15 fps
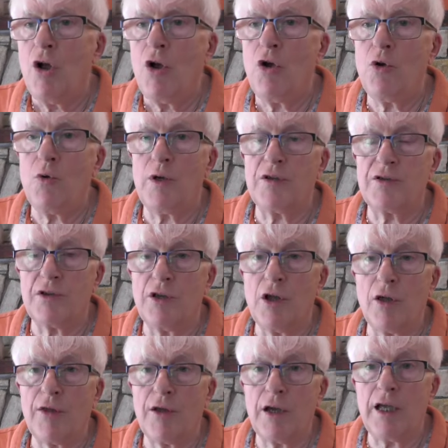who is
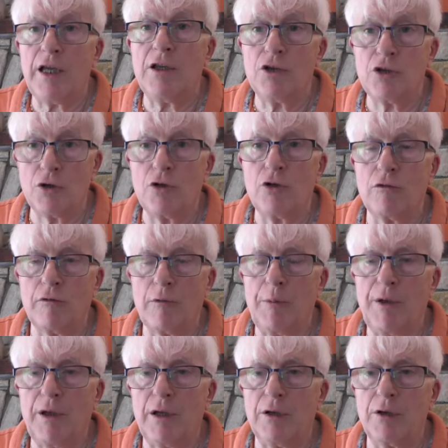another
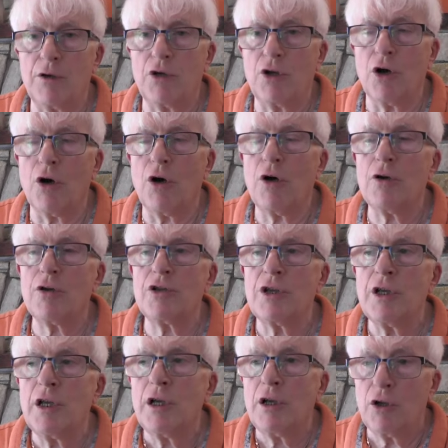Indo-European god,
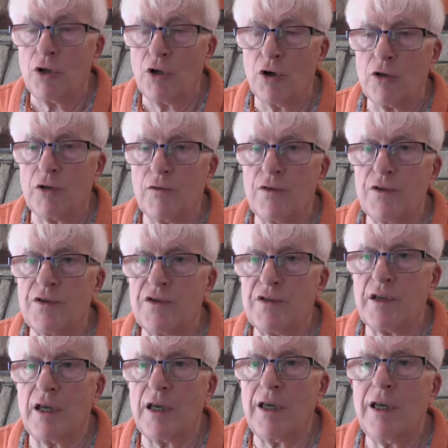god of the
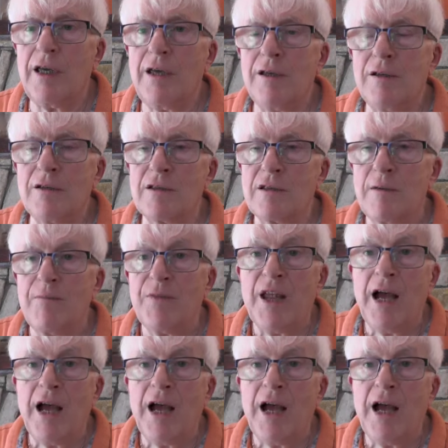seas.